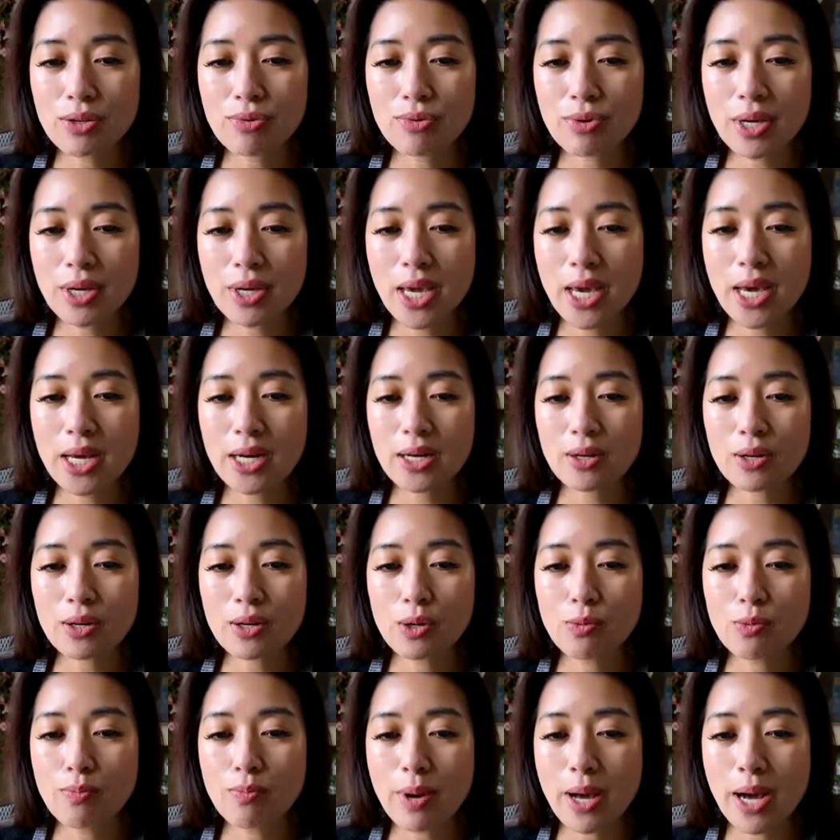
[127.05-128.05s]
you can
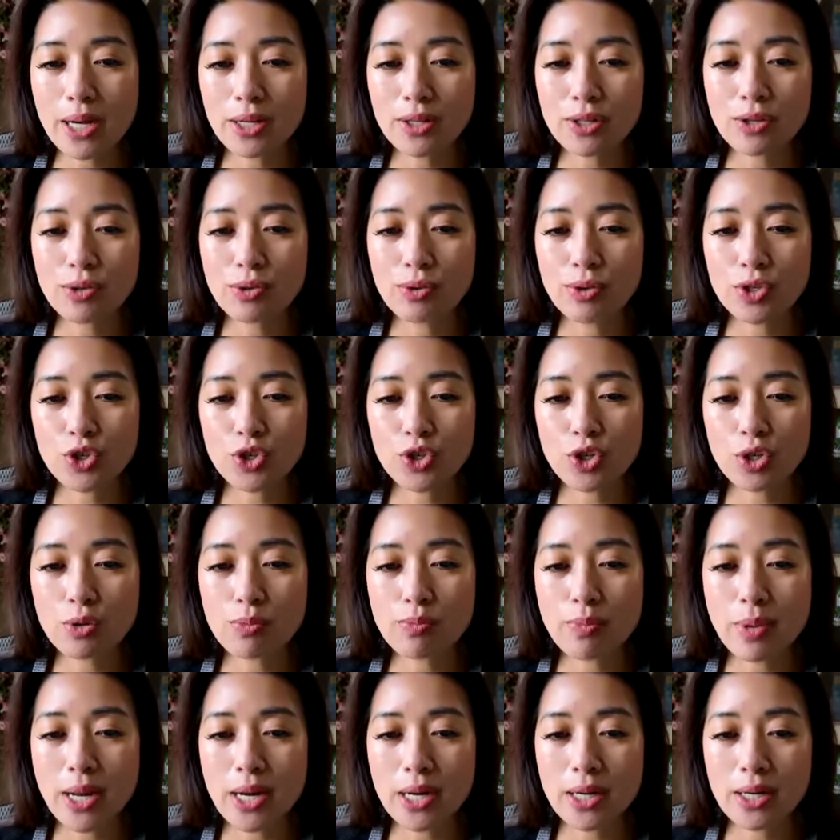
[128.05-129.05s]
go back to
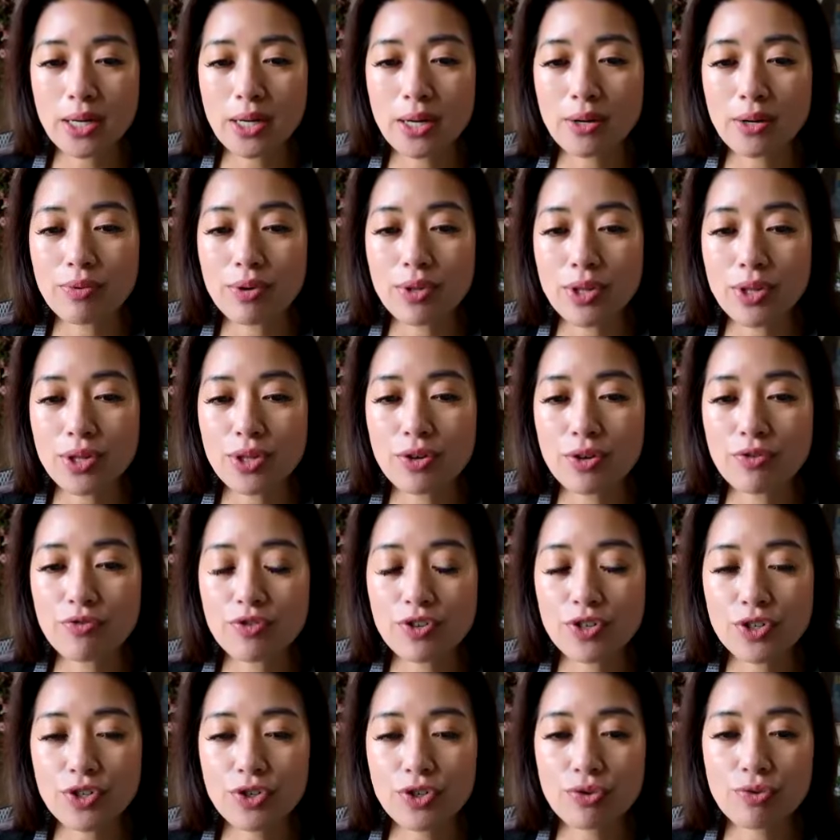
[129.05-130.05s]
original Medicare within the
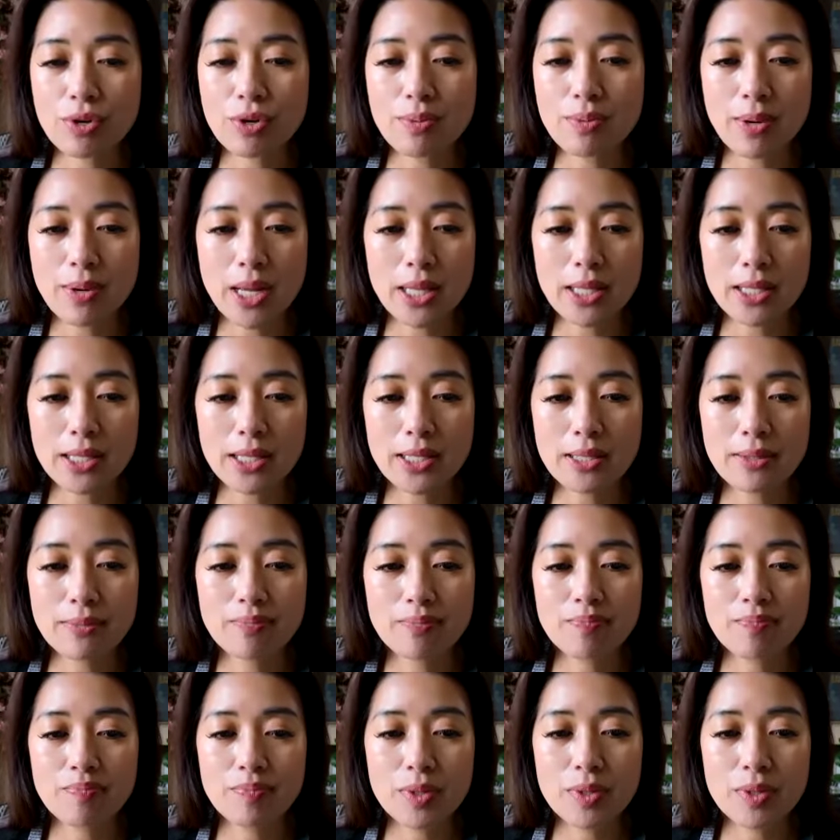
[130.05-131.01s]
first 3 months.